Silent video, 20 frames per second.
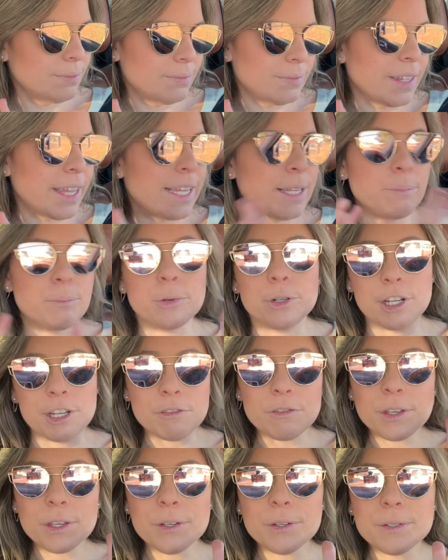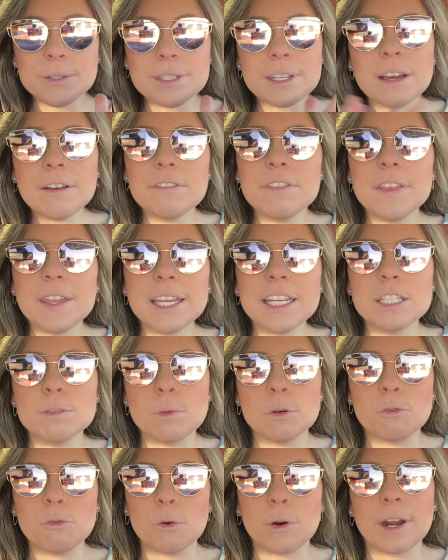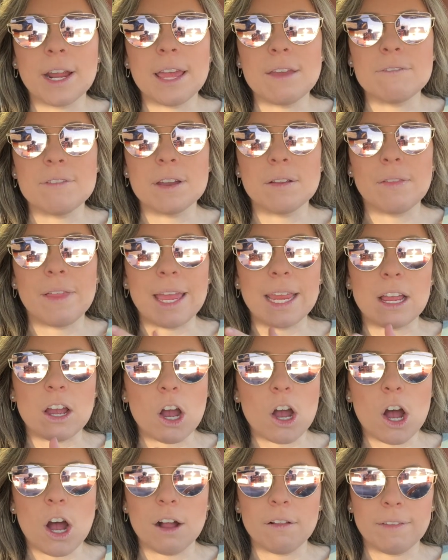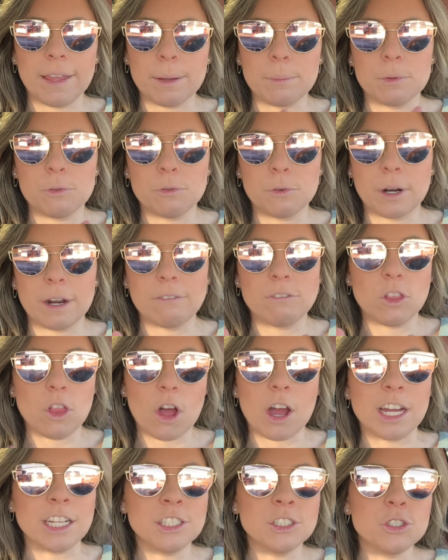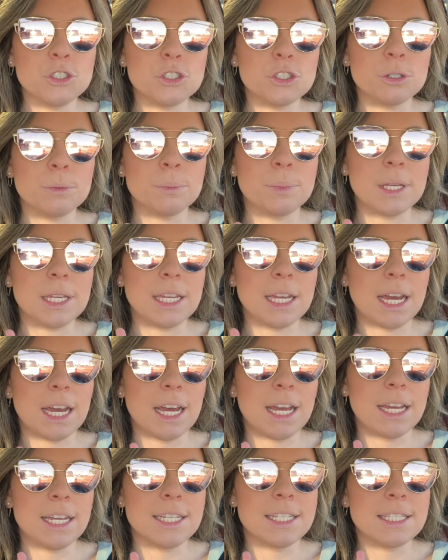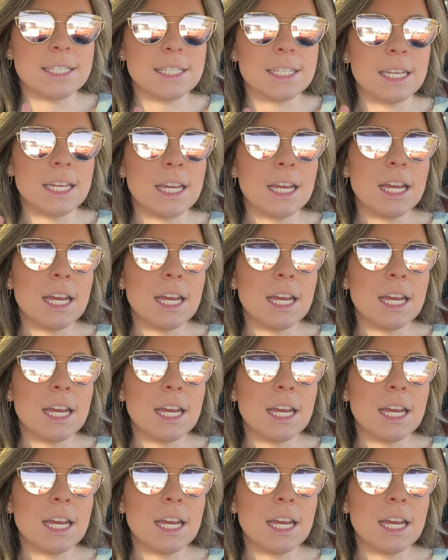like previews of things before I've before I've launched, because